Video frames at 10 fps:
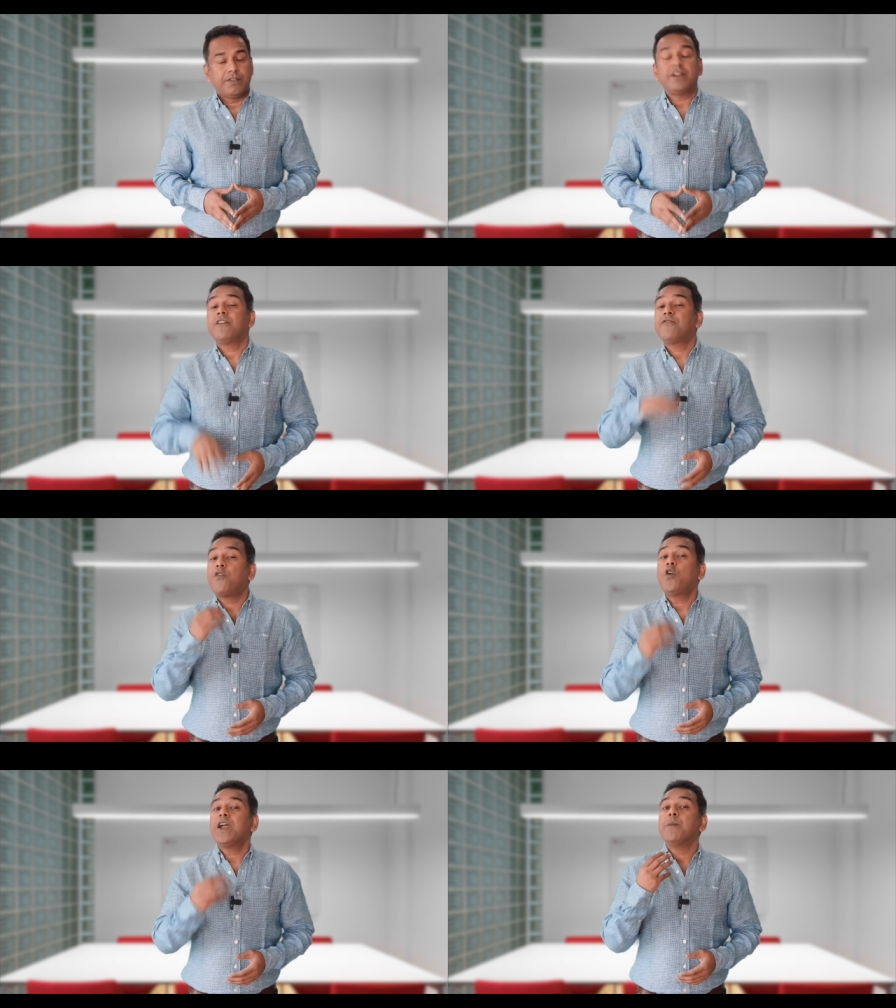There are
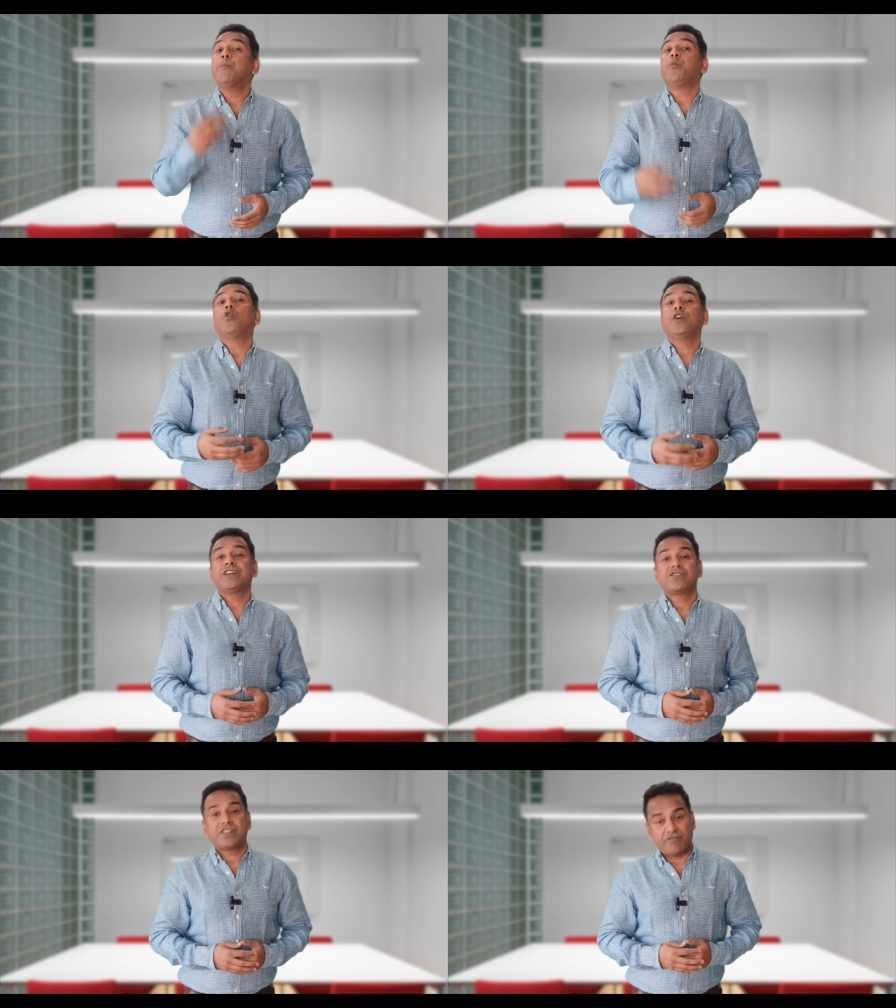four
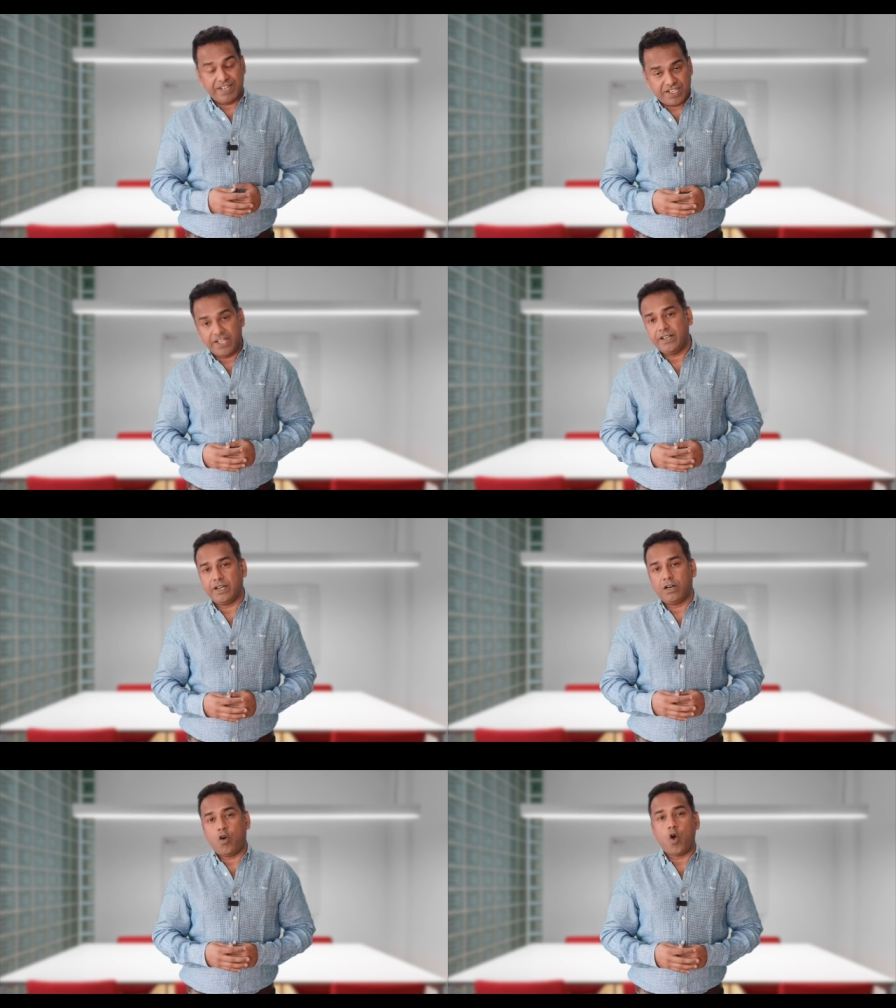important
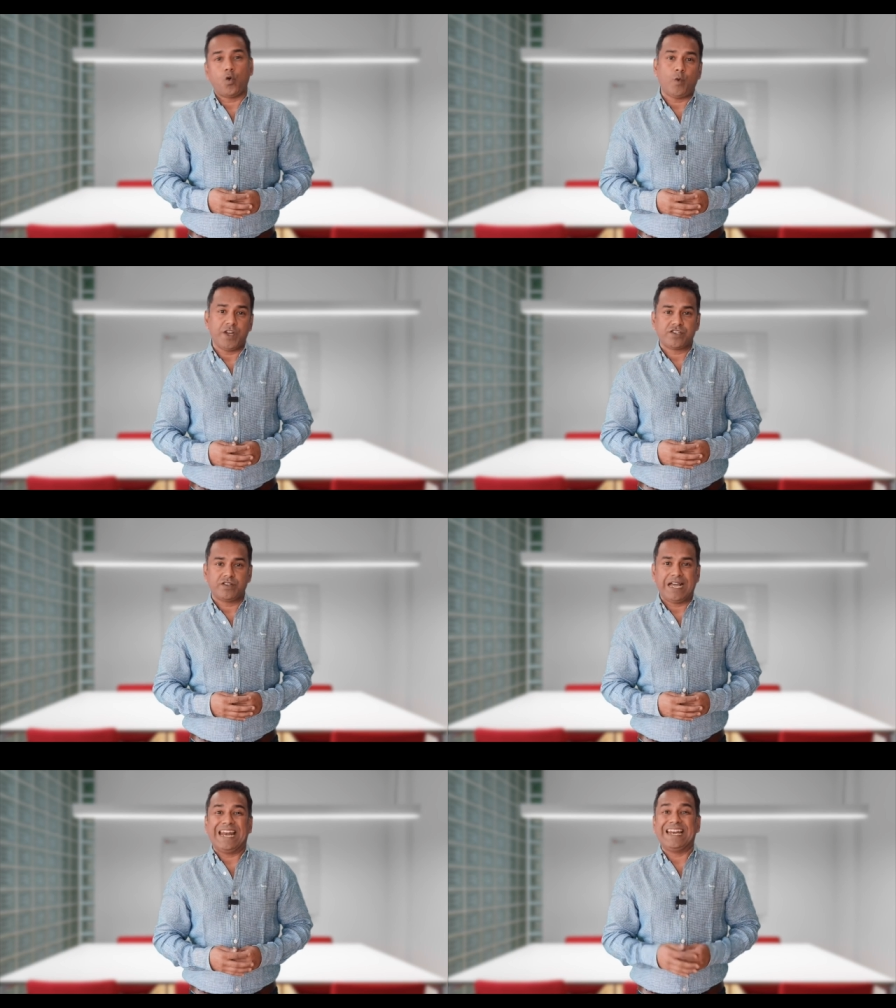criteria on
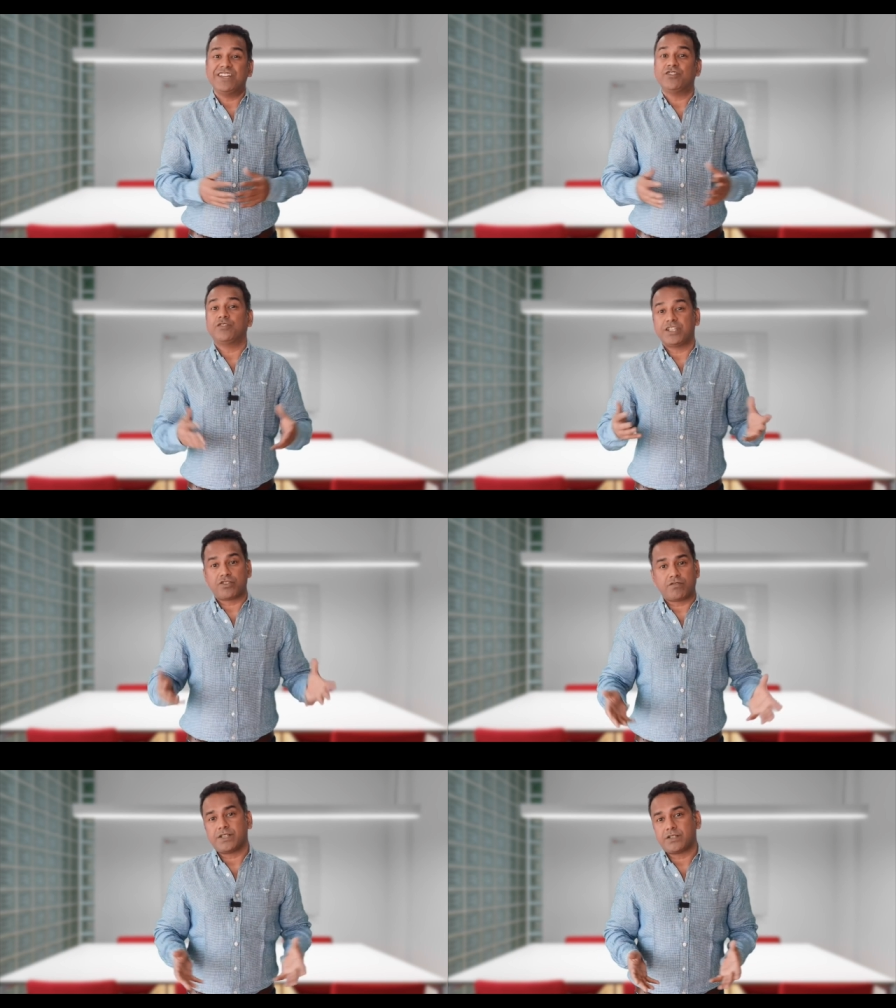which a leader is
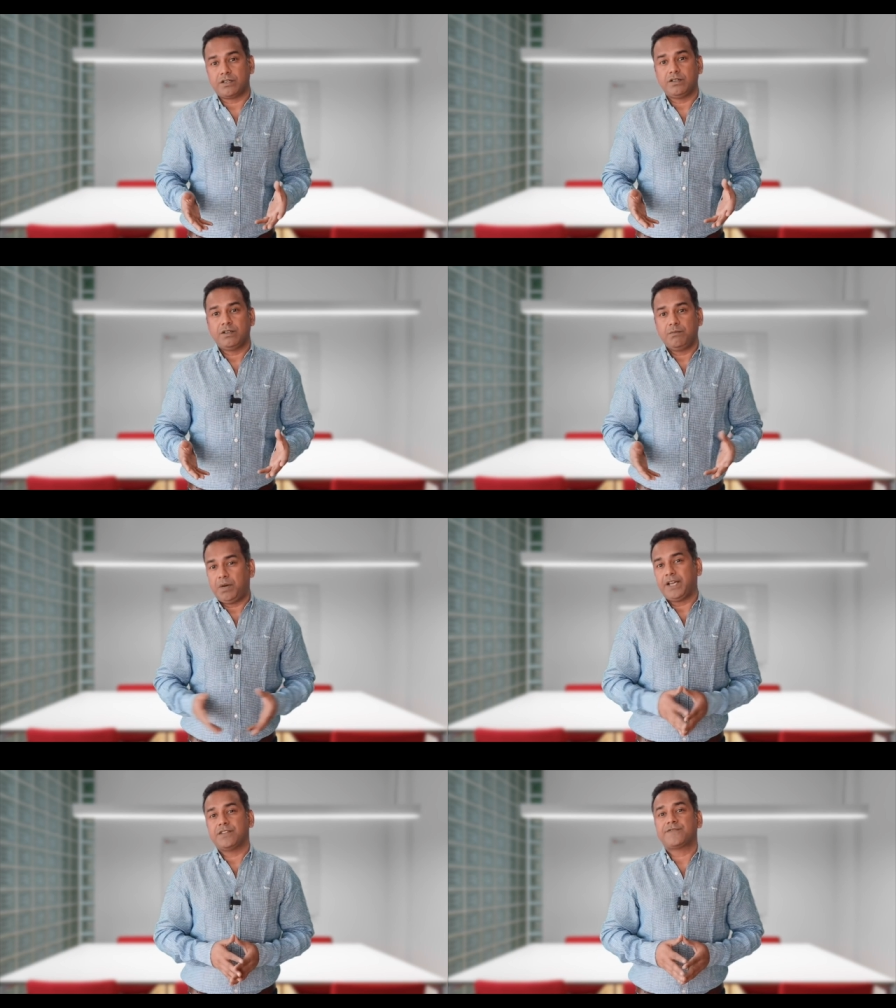trusted
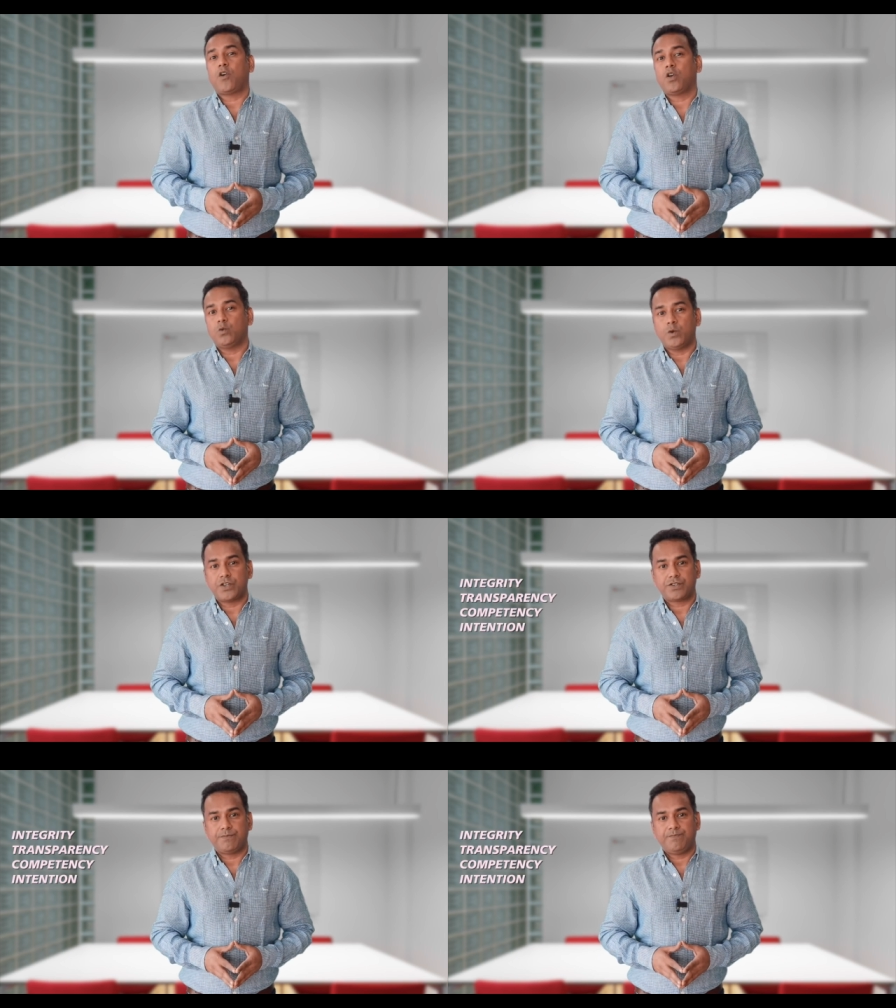by his
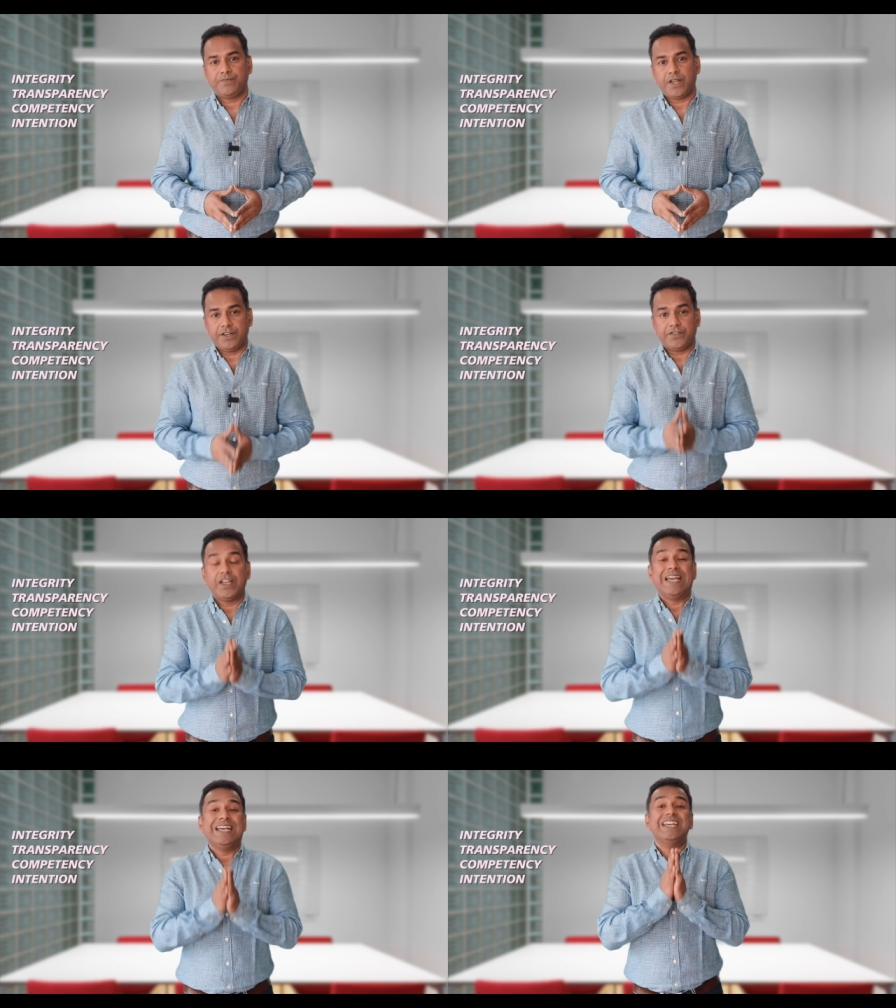followers that is,
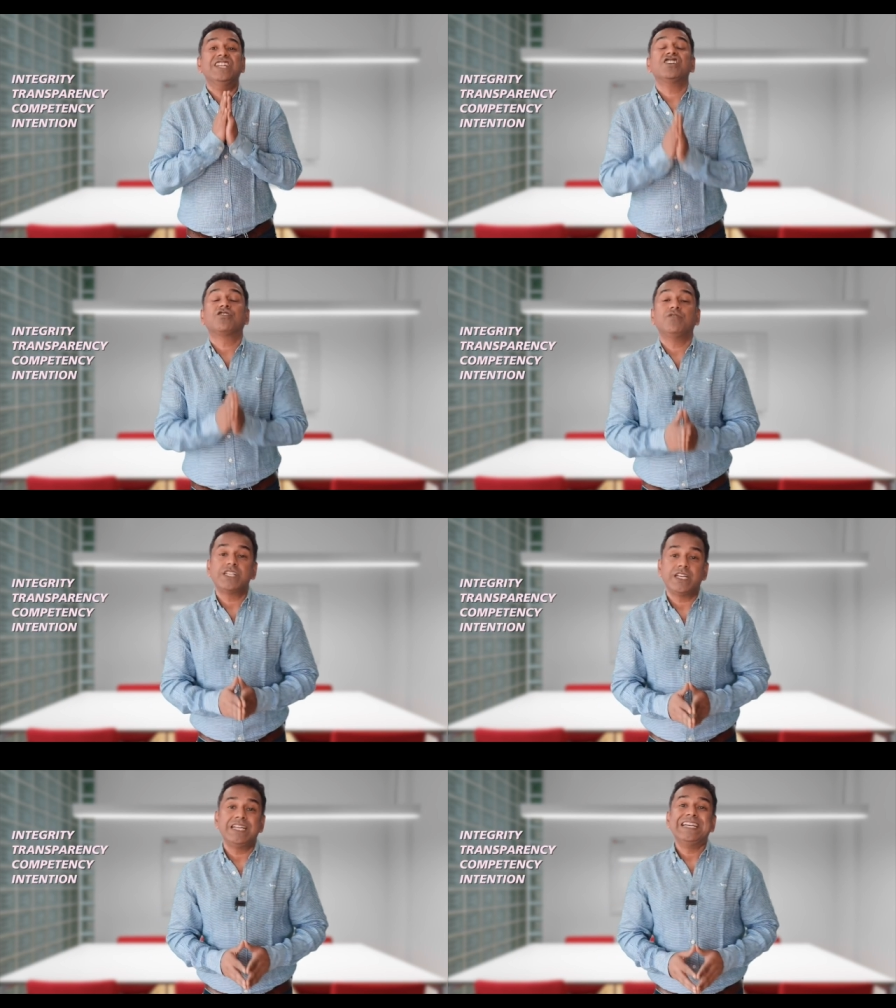the
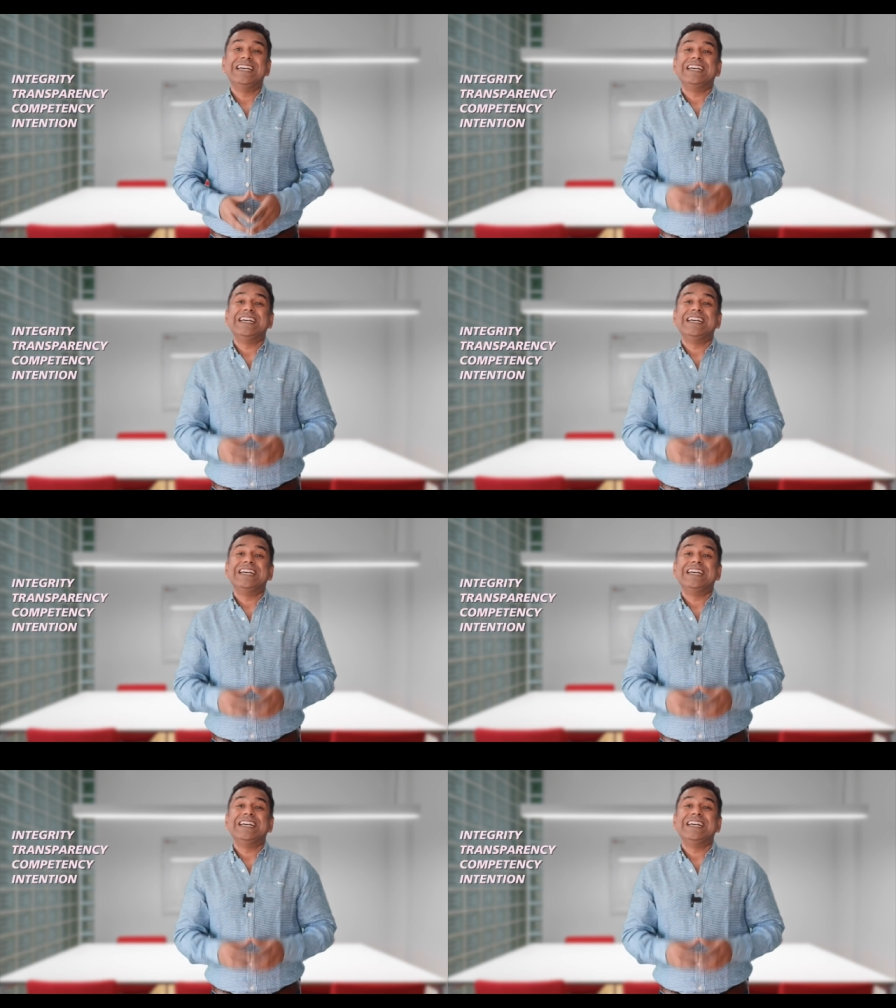integrity,